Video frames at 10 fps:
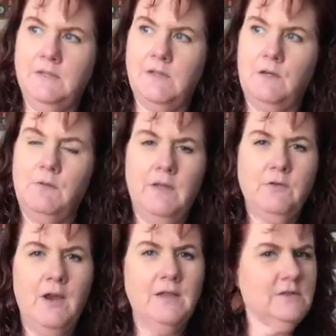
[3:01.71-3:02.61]
like around
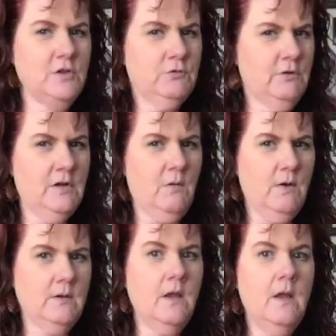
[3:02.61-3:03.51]
your house that you really don't
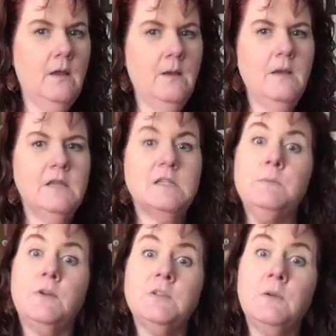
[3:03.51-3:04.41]
want,
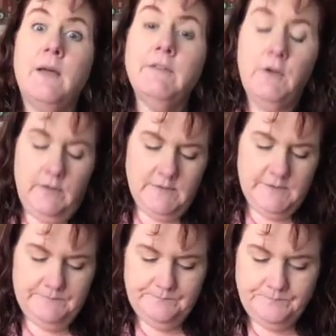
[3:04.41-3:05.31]
bring up some coffee
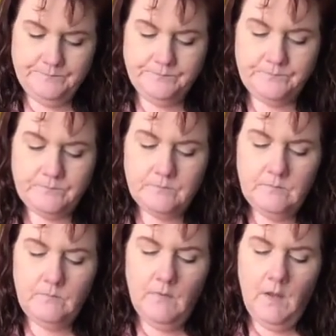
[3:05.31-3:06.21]
grounds.
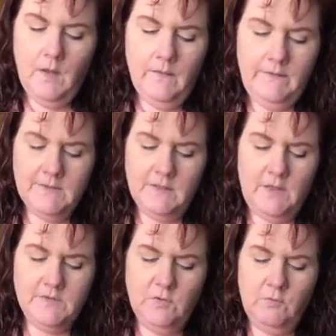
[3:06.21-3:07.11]
These can
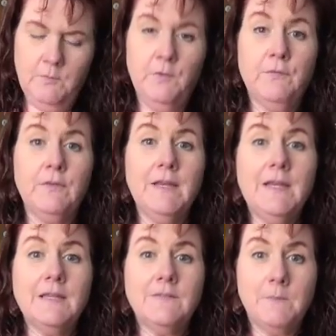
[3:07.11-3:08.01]
also remove
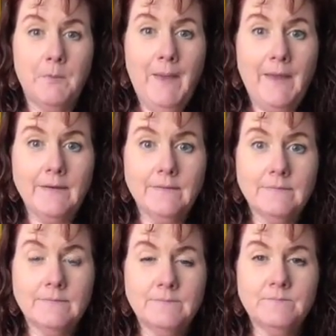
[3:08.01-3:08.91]
fleas from your pet.
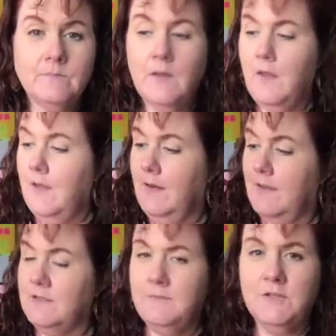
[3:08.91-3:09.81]

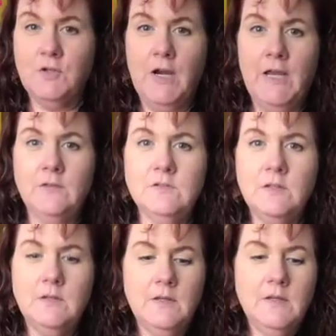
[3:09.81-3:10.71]
Get some of these grounds,
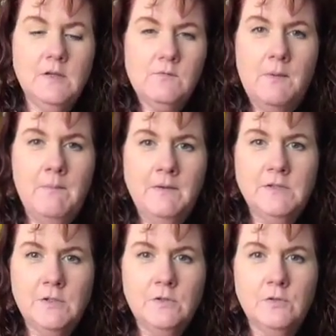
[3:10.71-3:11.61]
rub them
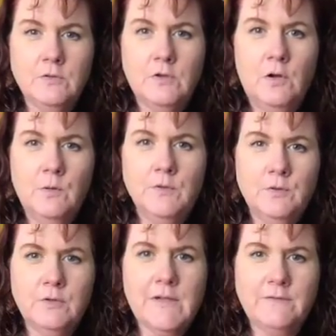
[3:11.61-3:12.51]
into your dog
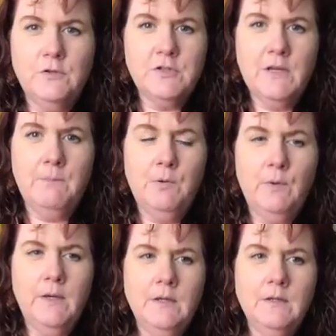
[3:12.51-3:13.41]
after you're
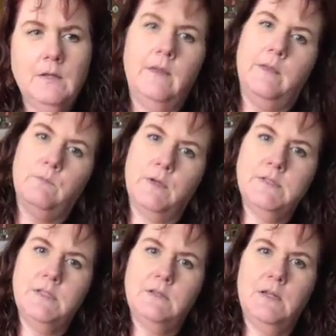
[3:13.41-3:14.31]
shampooing, and then
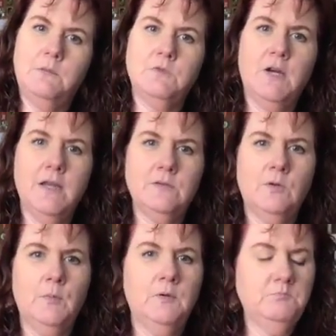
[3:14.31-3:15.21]
rinse it and let them dry as
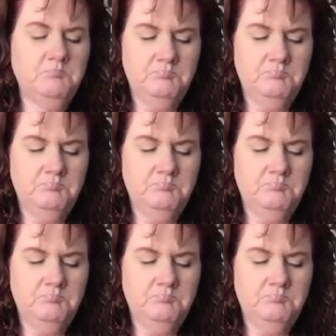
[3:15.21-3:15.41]
normal.